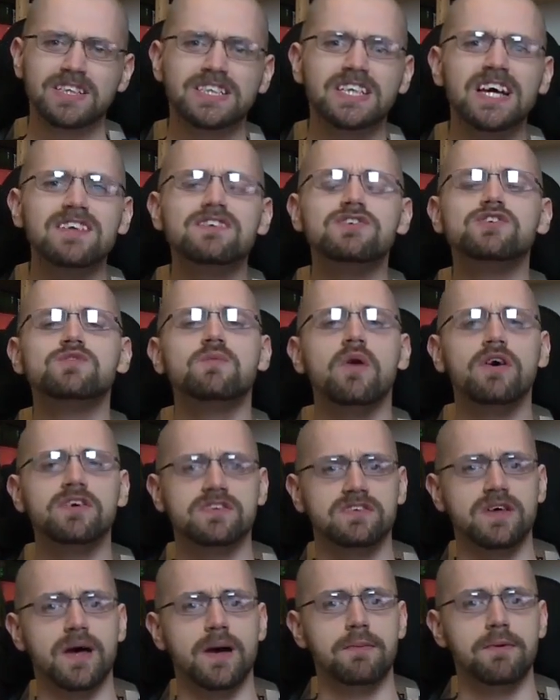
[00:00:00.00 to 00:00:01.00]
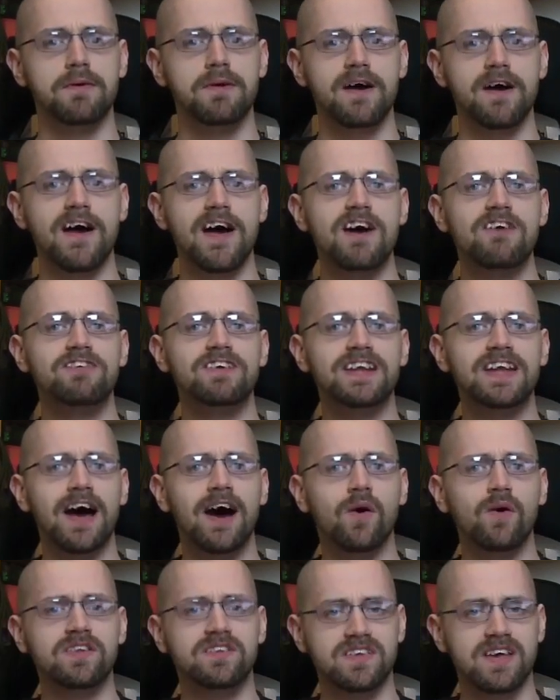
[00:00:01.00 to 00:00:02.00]
Just a small sip every
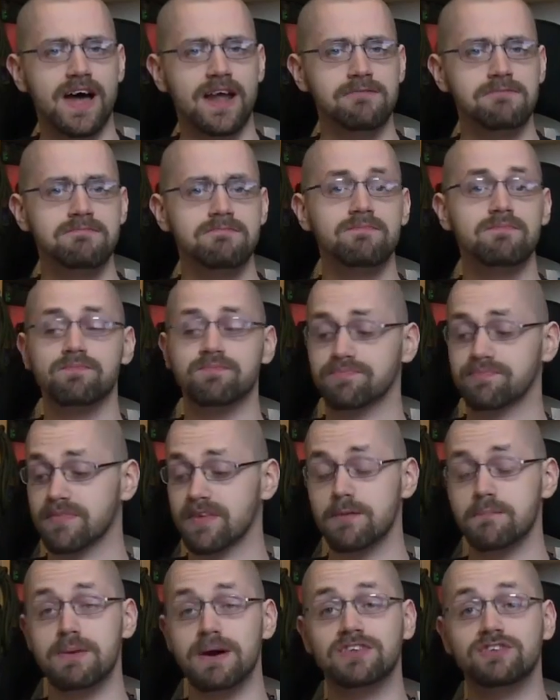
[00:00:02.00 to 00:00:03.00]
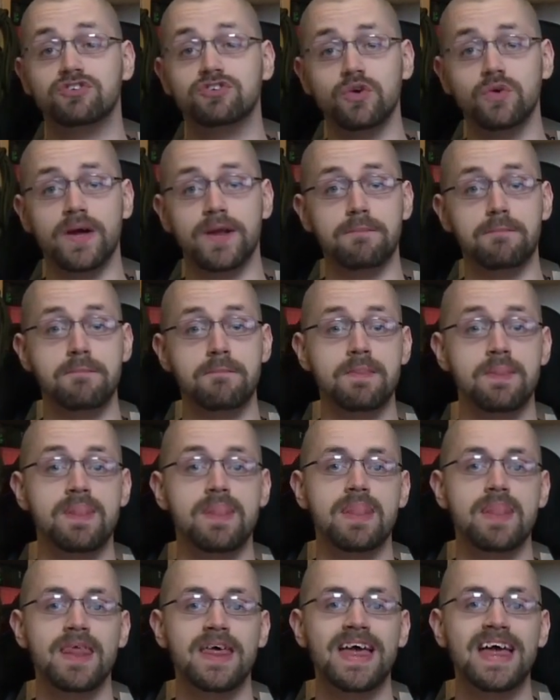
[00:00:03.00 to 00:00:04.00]
now and then, but do it.
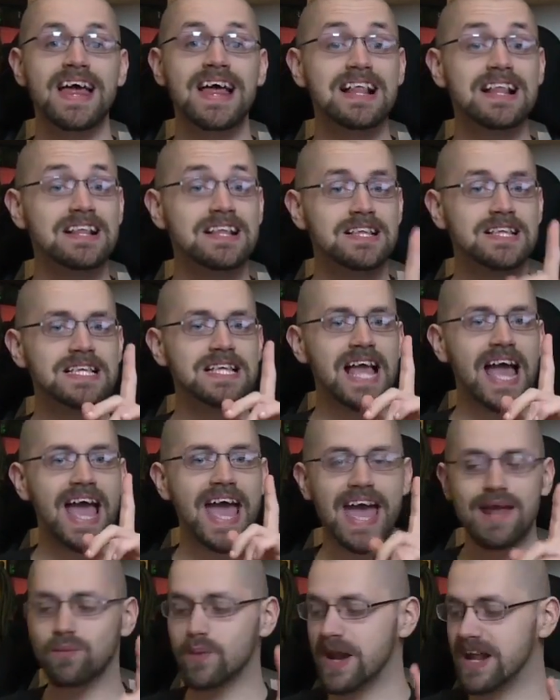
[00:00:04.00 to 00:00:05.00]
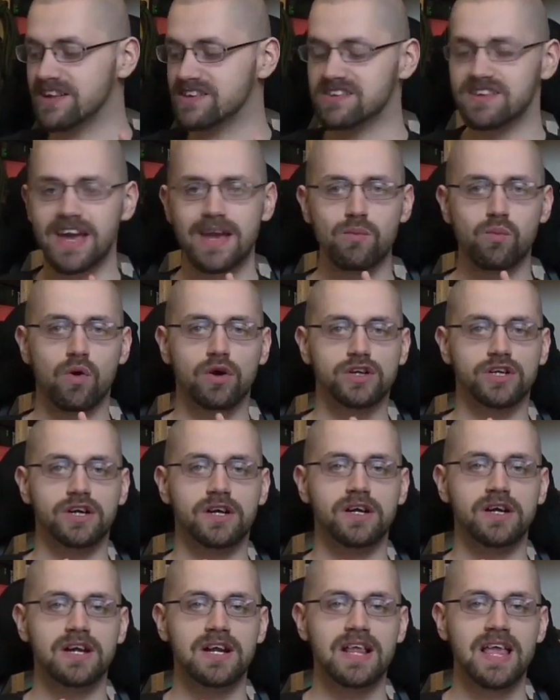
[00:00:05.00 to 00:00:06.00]
And when I say
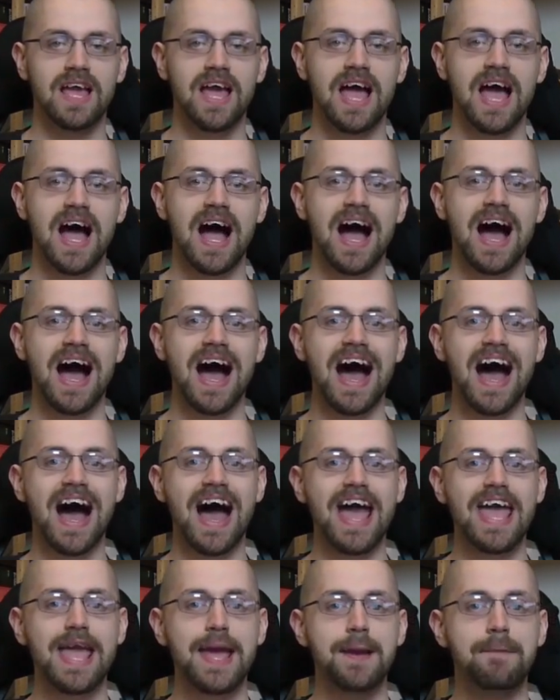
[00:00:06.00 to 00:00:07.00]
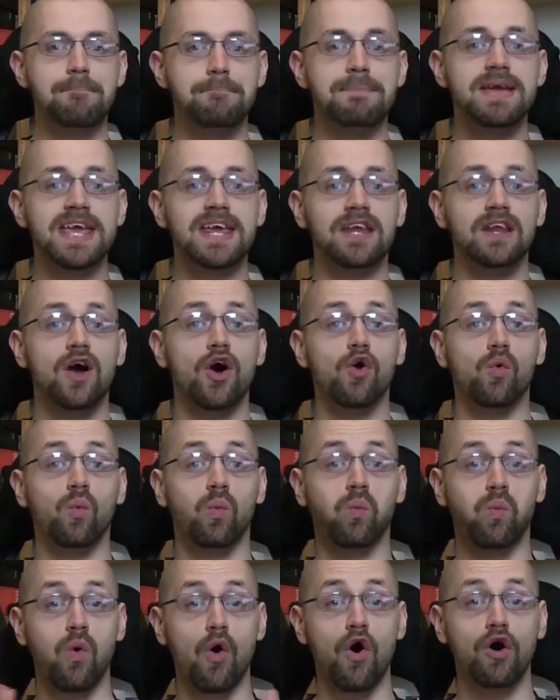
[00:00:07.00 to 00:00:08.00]
water, I mean
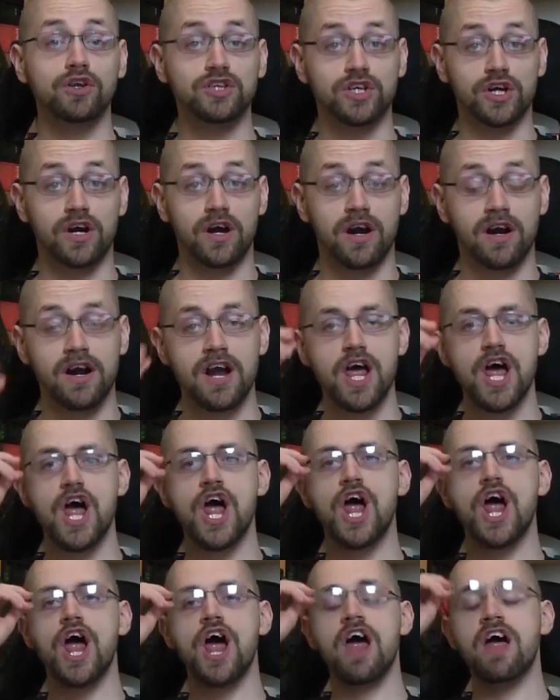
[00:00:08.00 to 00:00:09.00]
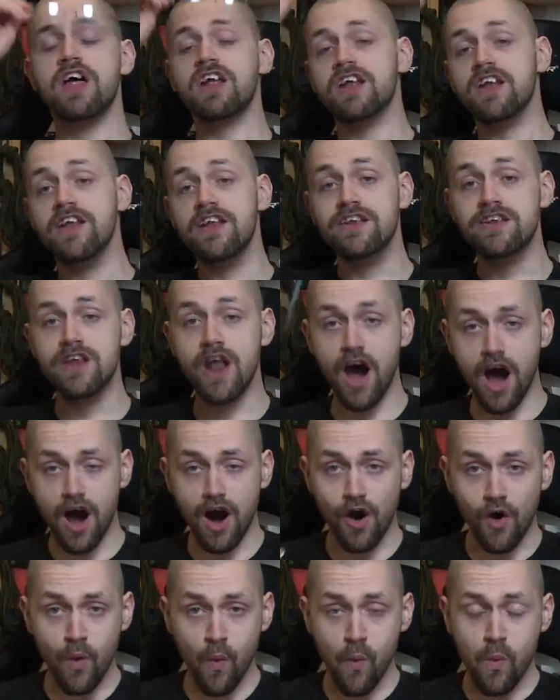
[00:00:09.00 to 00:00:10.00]
water.
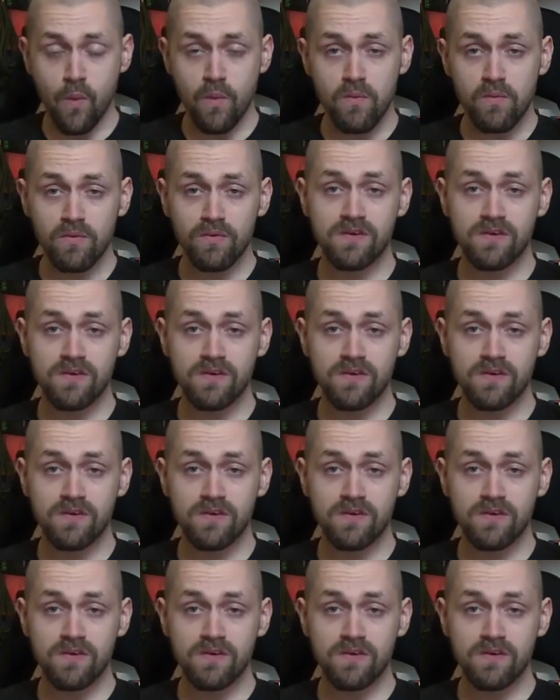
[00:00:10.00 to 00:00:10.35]
No